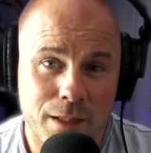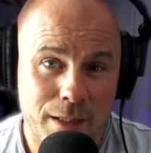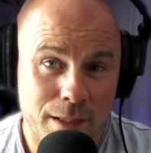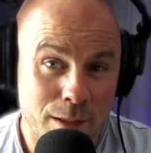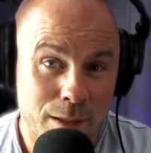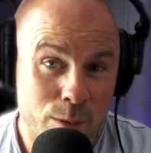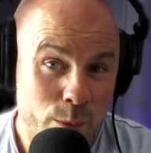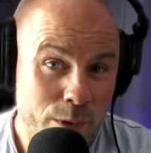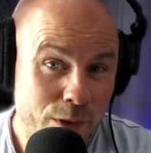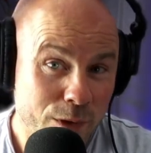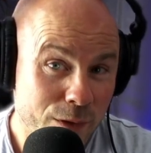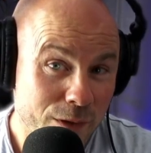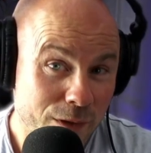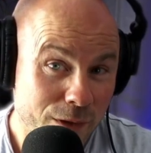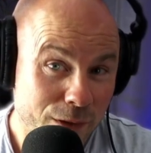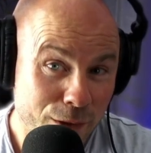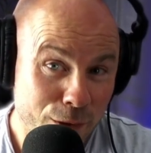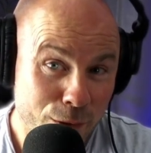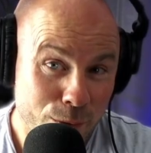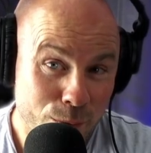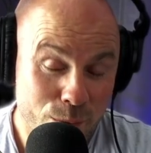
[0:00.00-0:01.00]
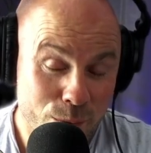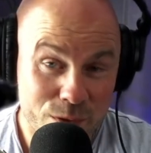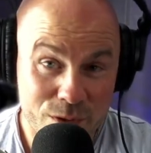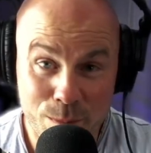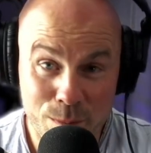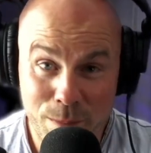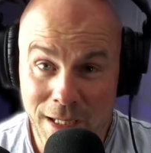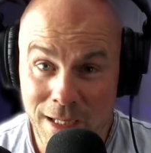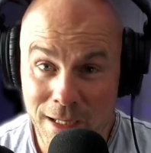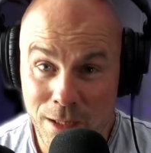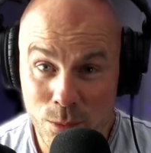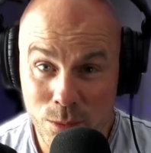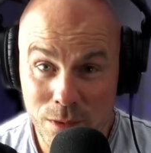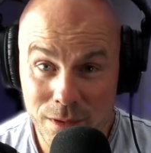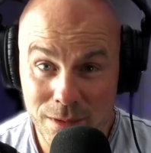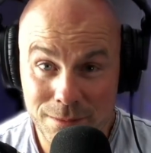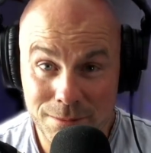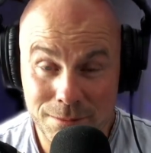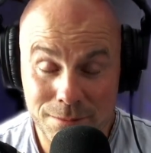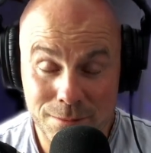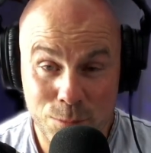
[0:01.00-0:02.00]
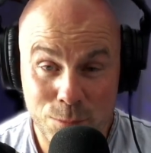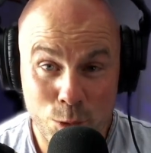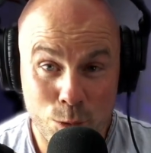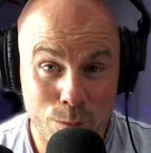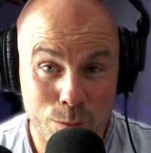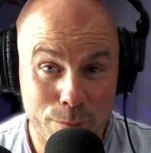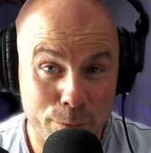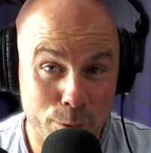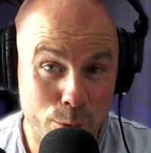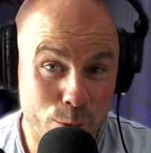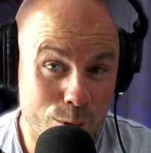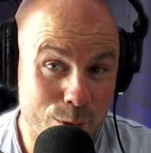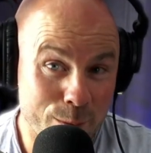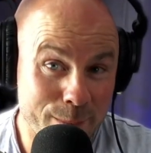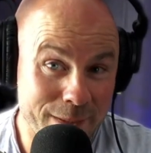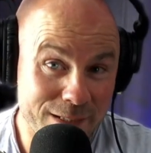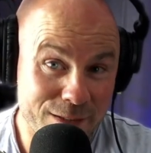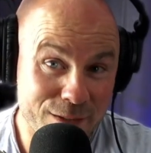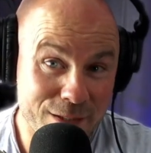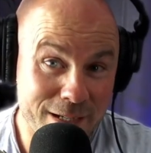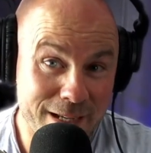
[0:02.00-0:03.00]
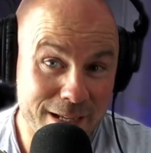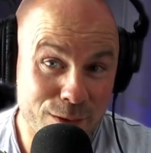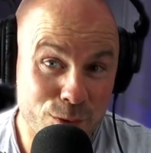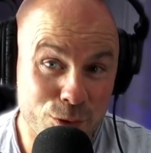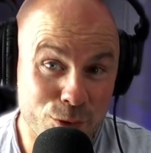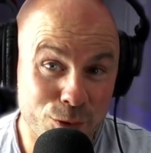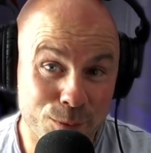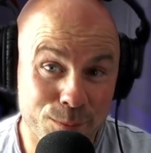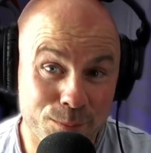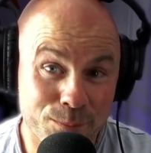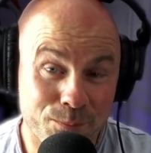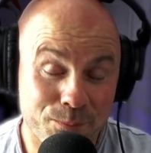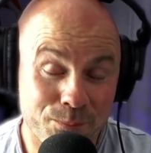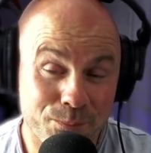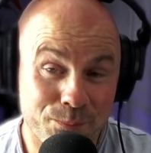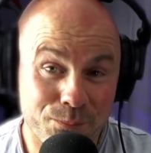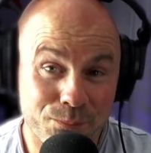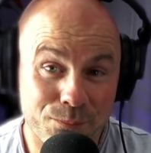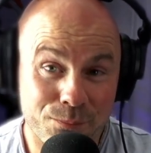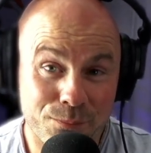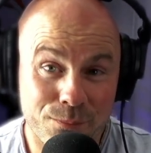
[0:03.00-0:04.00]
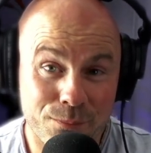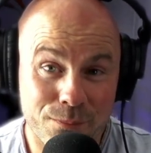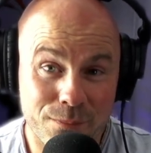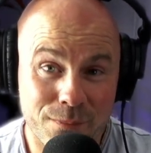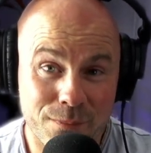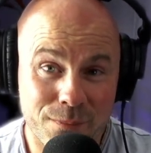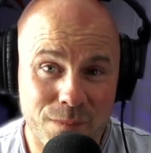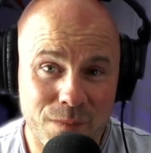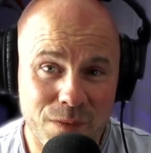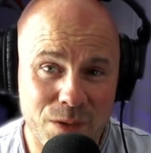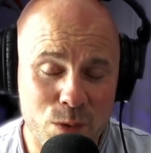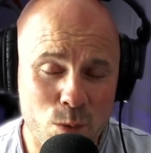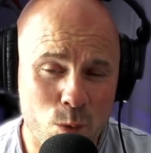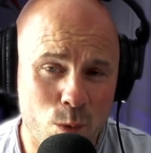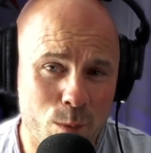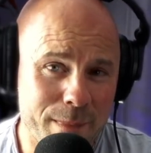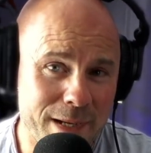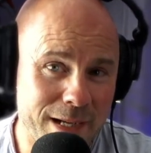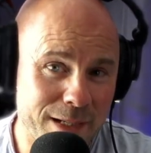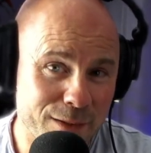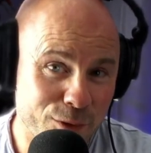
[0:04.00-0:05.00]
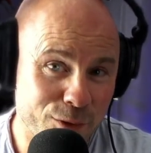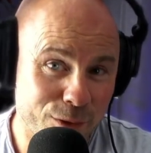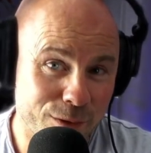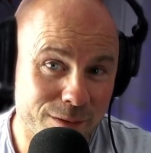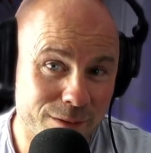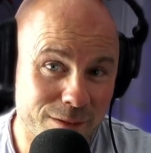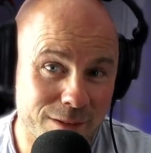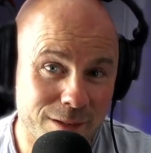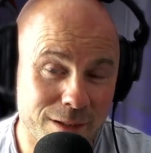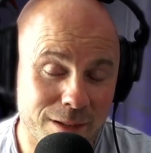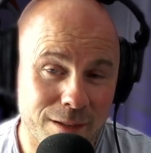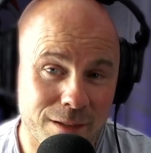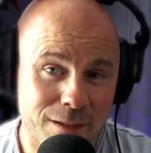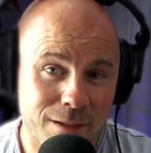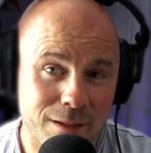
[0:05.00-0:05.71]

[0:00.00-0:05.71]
And I want you to use the power of your imagination to imagine